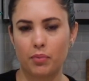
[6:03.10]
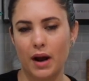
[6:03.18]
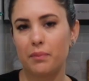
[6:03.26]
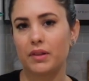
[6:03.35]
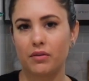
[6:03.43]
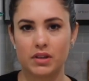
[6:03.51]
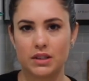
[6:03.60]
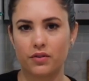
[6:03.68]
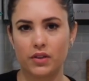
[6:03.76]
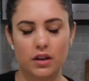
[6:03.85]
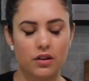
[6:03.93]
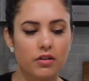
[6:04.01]
prep the rest
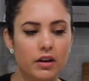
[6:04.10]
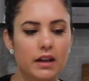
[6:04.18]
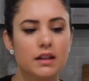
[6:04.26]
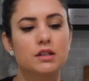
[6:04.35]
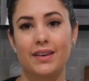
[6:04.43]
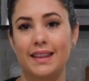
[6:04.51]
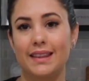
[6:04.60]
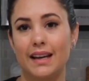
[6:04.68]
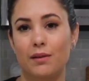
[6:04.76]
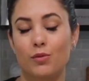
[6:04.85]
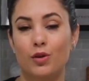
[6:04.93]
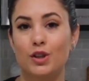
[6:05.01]
of the ingredients, and then
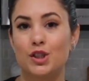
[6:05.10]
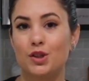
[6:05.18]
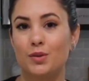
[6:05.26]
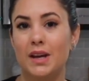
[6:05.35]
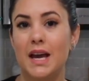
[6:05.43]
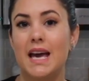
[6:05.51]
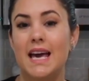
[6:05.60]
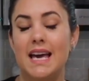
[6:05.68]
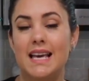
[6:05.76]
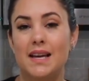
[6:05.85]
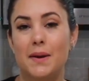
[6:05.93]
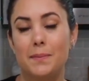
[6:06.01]
I'm going to
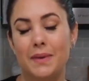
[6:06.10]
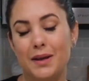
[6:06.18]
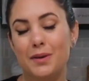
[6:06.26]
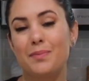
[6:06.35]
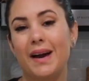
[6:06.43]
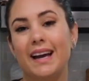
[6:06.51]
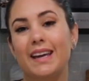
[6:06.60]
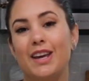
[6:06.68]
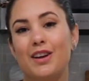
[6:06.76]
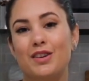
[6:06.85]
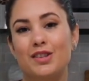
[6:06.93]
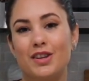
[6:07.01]
meet you back
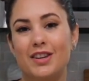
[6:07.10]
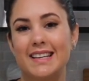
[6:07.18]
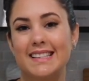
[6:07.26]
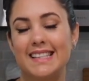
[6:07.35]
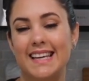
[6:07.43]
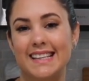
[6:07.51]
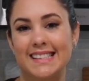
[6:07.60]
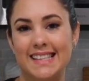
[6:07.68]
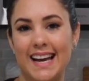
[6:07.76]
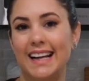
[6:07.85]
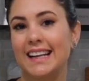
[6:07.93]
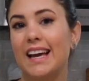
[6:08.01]
here so you can see
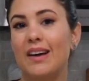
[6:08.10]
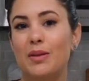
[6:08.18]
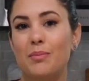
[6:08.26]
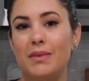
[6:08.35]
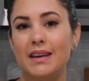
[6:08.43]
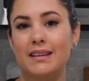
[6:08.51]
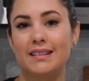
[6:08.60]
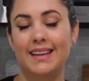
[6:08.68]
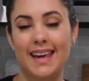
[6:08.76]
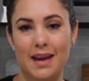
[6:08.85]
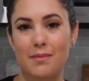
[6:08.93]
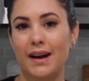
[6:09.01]
exactly how the meat
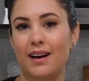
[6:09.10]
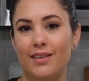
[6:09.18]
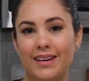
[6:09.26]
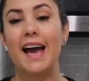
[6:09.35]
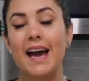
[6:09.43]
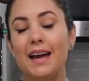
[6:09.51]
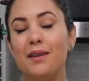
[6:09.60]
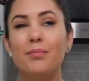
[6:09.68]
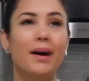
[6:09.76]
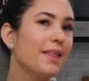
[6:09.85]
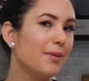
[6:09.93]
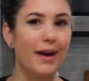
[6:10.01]
came out. And
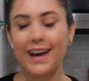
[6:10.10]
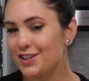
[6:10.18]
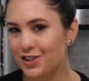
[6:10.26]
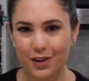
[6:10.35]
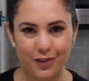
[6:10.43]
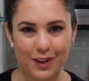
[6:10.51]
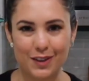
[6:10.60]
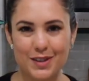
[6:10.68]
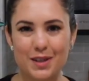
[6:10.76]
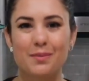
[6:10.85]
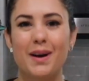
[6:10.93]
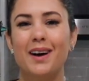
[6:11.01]
by the magic of
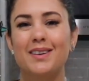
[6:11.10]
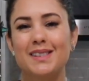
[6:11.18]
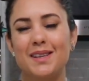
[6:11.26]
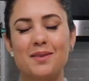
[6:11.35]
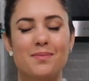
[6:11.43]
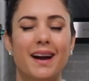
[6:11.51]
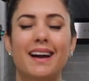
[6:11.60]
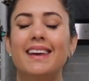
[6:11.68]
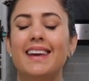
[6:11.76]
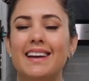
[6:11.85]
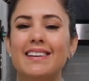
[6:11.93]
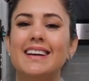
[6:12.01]
YouTube, I'll see you
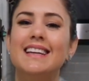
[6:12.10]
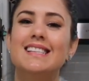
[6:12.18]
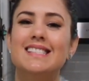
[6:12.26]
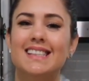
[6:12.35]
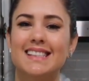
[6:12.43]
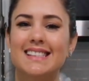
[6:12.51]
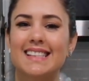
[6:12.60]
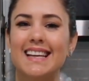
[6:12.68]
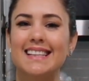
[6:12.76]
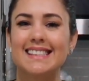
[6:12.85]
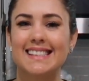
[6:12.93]
back here in just a